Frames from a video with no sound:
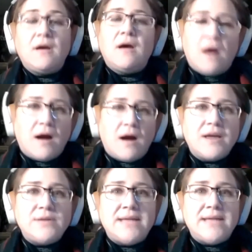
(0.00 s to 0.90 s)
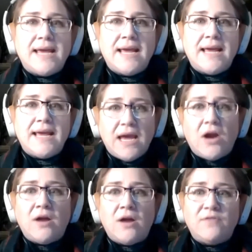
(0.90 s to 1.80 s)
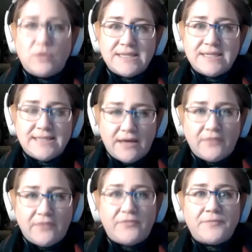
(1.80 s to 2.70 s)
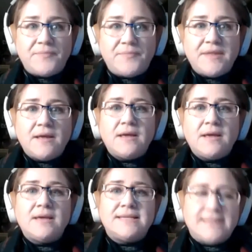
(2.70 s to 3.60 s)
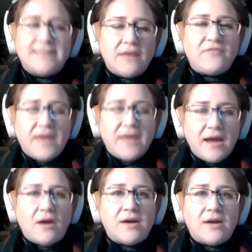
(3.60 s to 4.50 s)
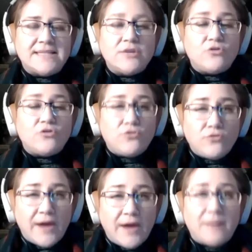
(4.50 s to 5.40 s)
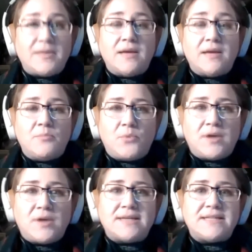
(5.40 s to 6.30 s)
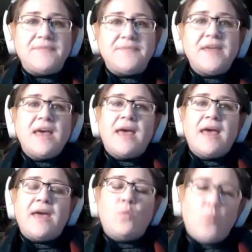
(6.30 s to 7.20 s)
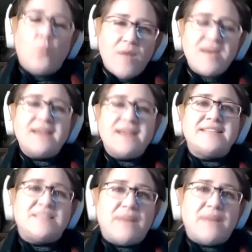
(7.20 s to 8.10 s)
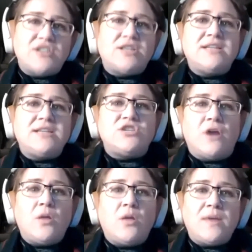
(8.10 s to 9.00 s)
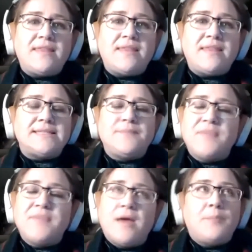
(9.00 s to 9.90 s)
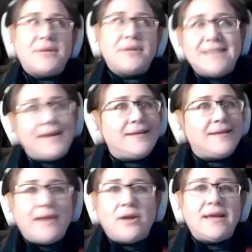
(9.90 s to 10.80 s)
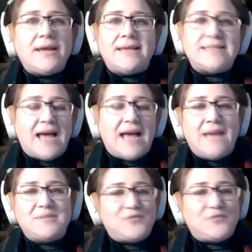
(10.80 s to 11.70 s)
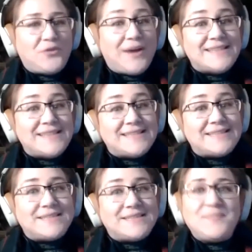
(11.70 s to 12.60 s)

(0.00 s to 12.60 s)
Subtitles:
are you taking care of yourself? Self-care is incredibly important, and women especially struggle with this, particularly in times of crisis.